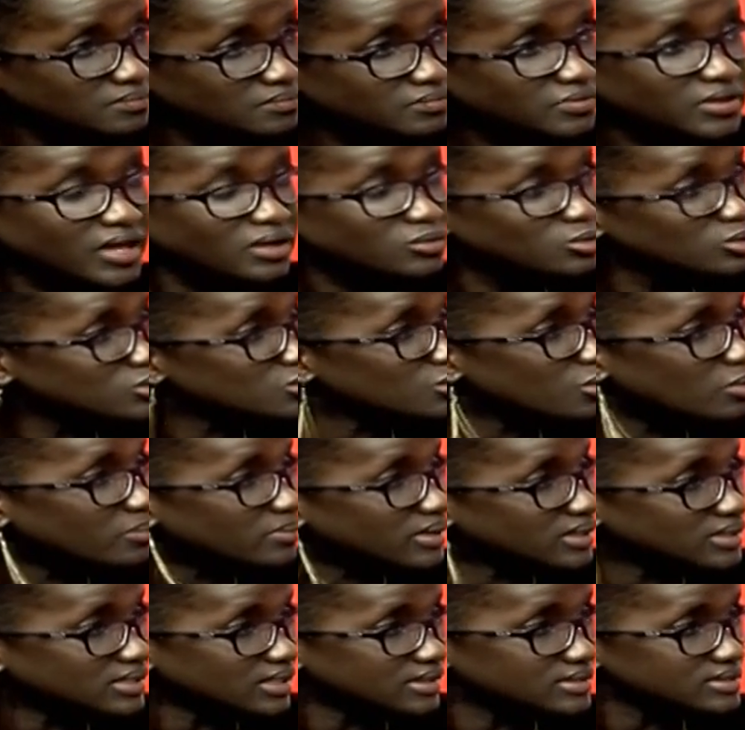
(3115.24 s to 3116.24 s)
They are not
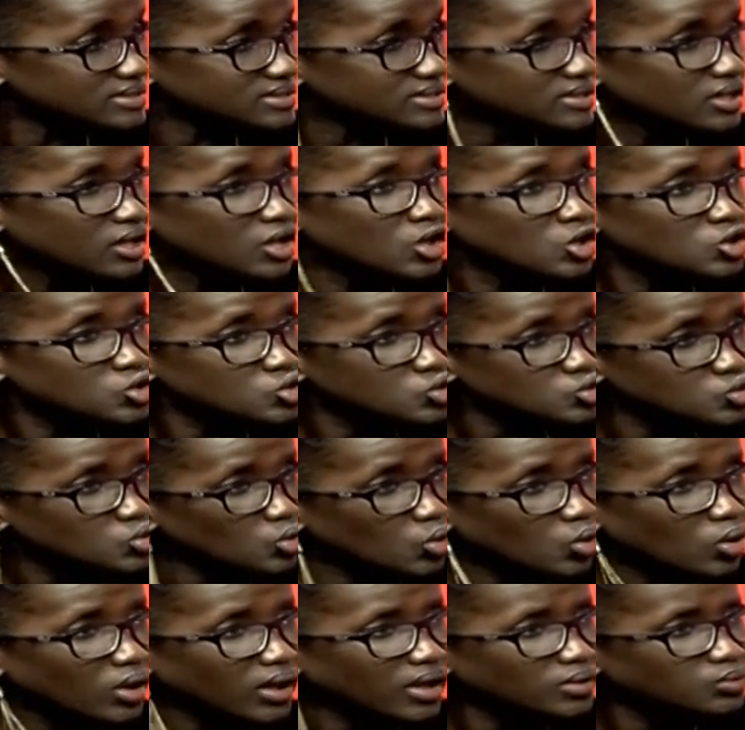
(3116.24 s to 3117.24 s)
combatants.
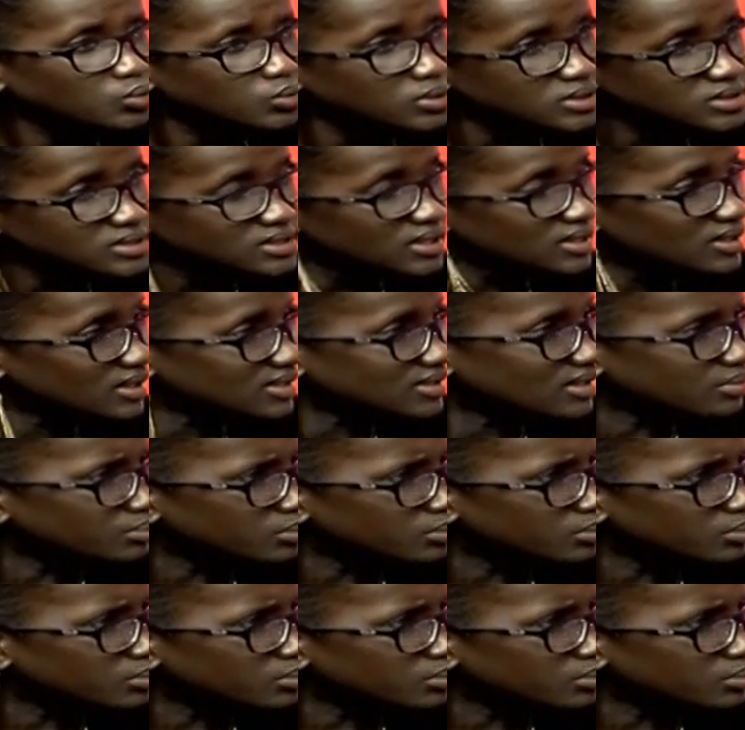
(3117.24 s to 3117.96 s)
So, can we say that the